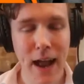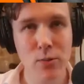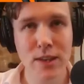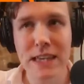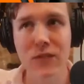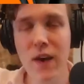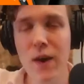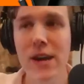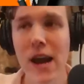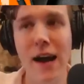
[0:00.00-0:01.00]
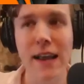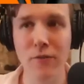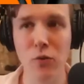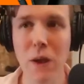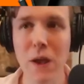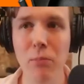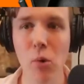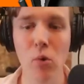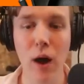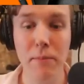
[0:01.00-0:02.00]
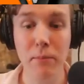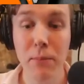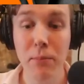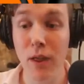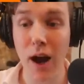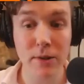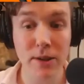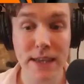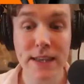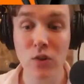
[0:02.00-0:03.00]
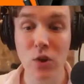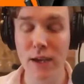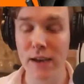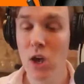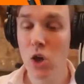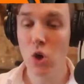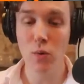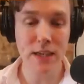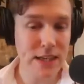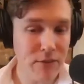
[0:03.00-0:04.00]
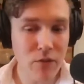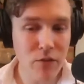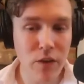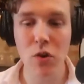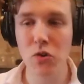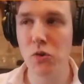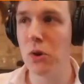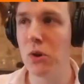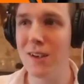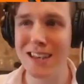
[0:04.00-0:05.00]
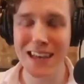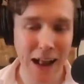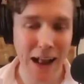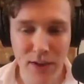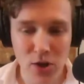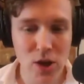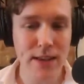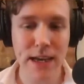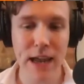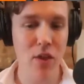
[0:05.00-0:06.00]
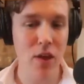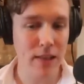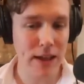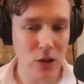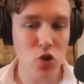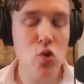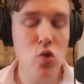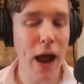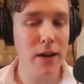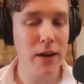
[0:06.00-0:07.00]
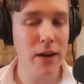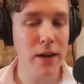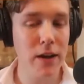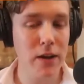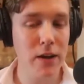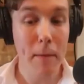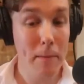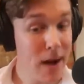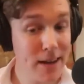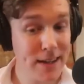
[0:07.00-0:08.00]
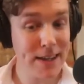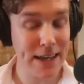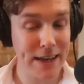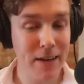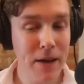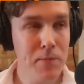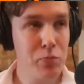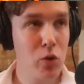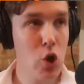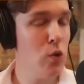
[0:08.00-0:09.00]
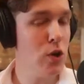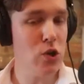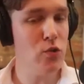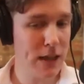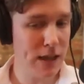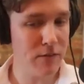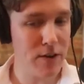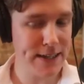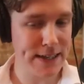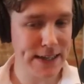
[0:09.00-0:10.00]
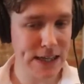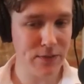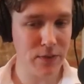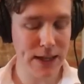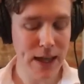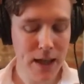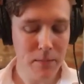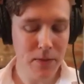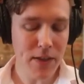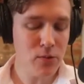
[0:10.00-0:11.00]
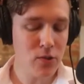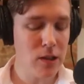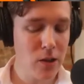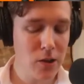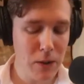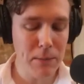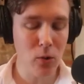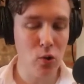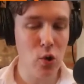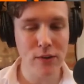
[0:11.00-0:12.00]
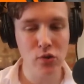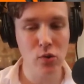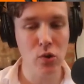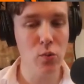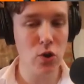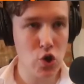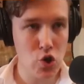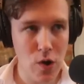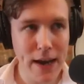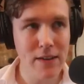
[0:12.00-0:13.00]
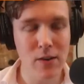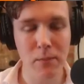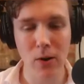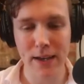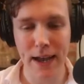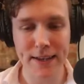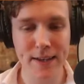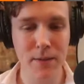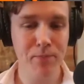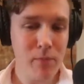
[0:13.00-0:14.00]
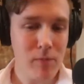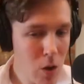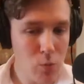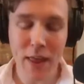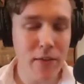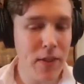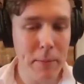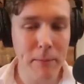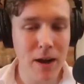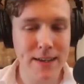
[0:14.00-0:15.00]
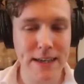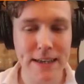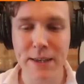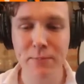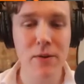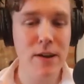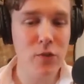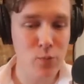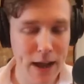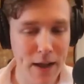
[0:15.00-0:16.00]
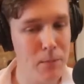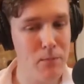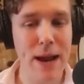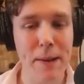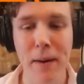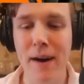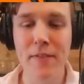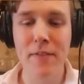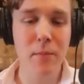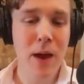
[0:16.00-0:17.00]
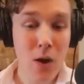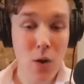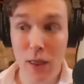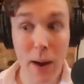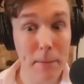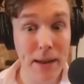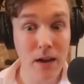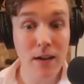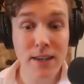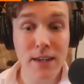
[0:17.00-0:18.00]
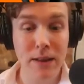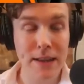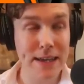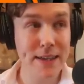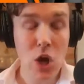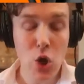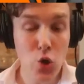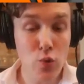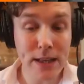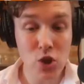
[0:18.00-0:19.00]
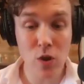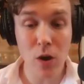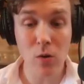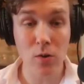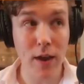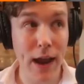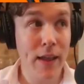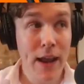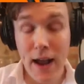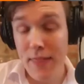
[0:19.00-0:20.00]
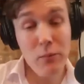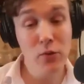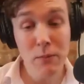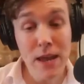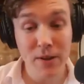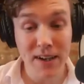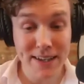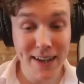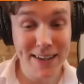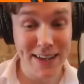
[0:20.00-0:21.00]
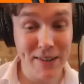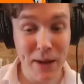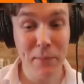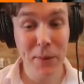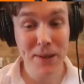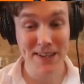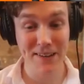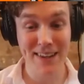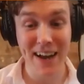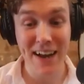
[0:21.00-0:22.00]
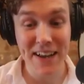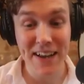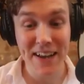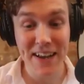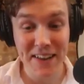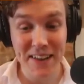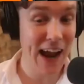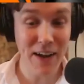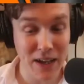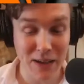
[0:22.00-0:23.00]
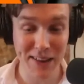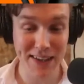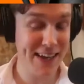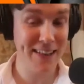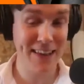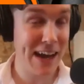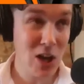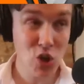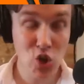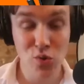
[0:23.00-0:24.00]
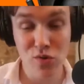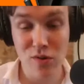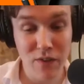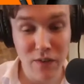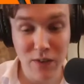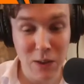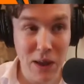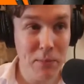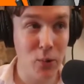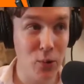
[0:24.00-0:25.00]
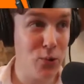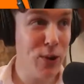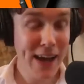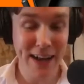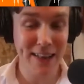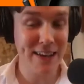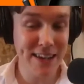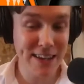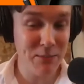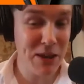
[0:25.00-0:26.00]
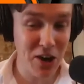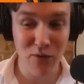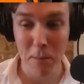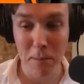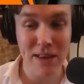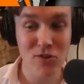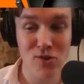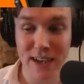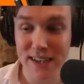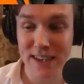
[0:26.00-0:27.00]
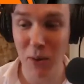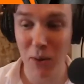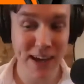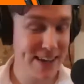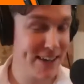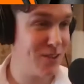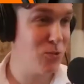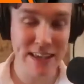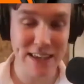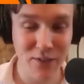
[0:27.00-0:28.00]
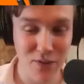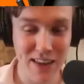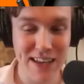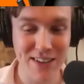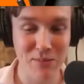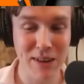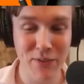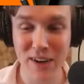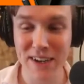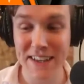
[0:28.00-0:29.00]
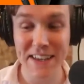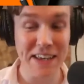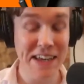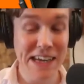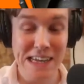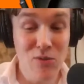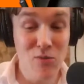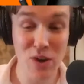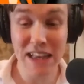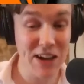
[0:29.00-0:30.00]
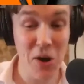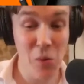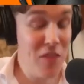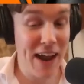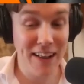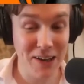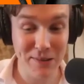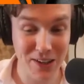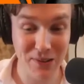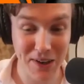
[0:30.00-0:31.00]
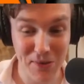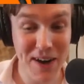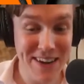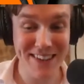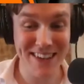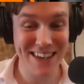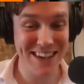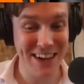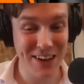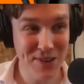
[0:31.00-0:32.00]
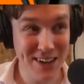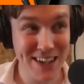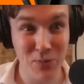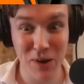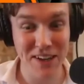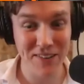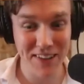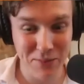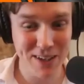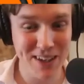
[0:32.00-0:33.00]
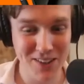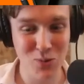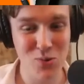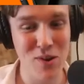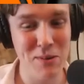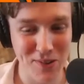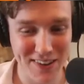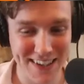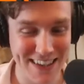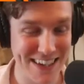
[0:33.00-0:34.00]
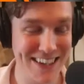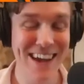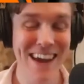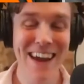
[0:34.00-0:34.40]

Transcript: And there was these very high level people and people that I was interviewing who were 7-figure entrepreneurs, had their shit together, like knew how to do marketing, who are using it very successfully. But then there was a lot of people who I saw who were trying to podcast without that marketing experience, without the brand behind them, without a big customer list, who really struggled. And that was me when I started. I was that person. I was the guy that didn't have a big email list. I had like 250 people who had listened to me go from Pinterest to podcast to all these different things from left, right, center. I didn't really know what the hell I was doing, right? It was this like, who is this weirdo that I'm still subscribed to on this list?